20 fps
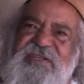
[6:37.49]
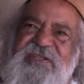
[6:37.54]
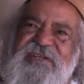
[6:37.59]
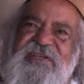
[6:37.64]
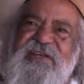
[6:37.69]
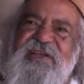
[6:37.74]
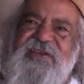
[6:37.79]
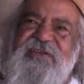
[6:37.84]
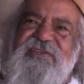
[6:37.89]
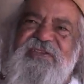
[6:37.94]

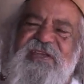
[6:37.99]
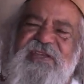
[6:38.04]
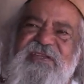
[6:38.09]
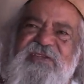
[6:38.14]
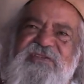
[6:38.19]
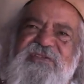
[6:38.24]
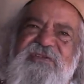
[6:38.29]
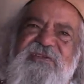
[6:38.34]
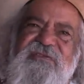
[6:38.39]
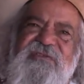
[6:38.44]
you know, they
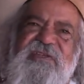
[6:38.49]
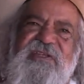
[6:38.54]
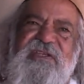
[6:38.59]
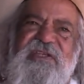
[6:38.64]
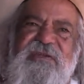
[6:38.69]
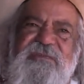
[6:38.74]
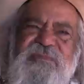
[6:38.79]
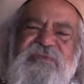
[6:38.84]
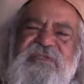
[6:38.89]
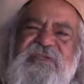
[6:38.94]
used to
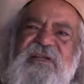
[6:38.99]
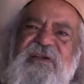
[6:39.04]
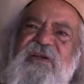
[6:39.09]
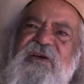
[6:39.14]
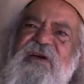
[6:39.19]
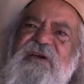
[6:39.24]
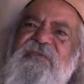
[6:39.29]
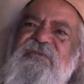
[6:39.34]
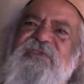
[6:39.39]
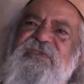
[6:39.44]
keep us
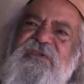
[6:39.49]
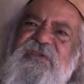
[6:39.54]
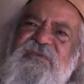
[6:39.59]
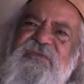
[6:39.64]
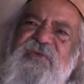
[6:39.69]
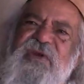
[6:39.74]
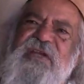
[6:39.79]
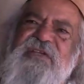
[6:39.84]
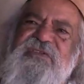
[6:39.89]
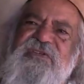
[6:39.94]
alive with the
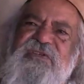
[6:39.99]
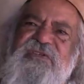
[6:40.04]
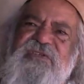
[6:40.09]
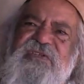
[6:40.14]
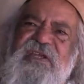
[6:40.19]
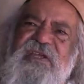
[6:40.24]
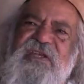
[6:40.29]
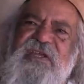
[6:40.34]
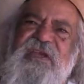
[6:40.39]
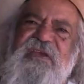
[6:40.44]
rations
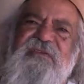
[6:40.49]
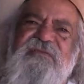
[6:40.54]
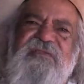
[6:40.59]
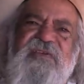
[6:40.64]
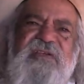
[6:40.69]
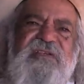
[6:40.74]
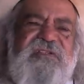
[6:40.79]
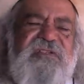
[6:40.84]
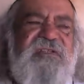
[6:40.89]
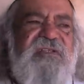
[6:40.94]
they gave
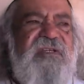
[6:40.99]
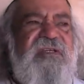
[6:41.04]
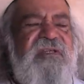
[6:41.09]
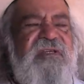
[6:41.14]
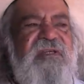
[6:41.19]
us,